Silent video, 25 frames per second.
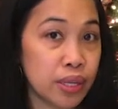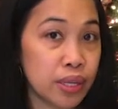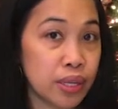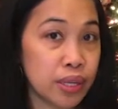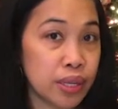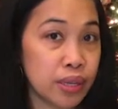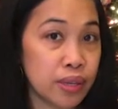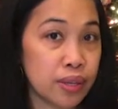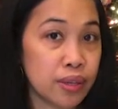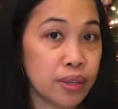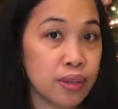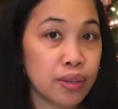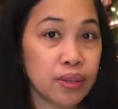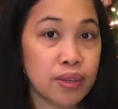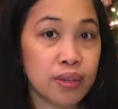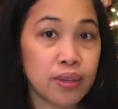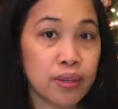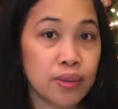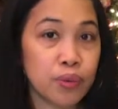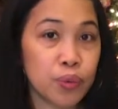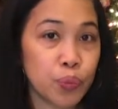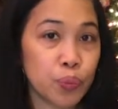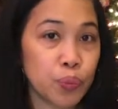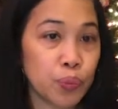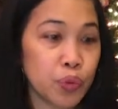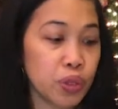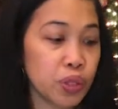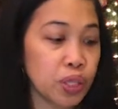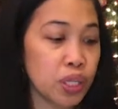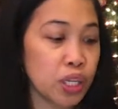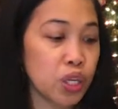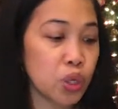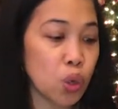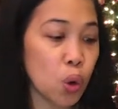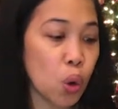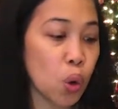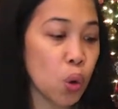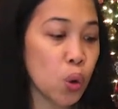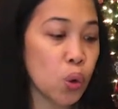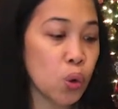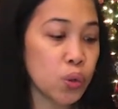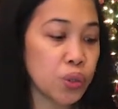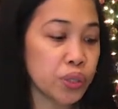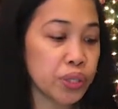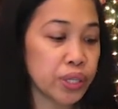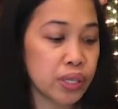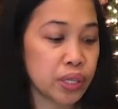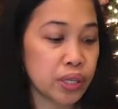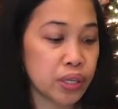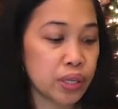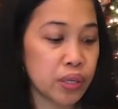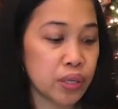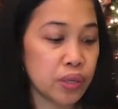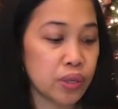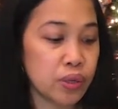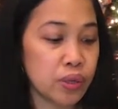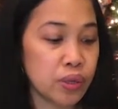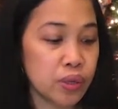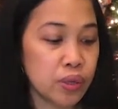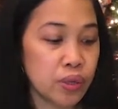like putting all the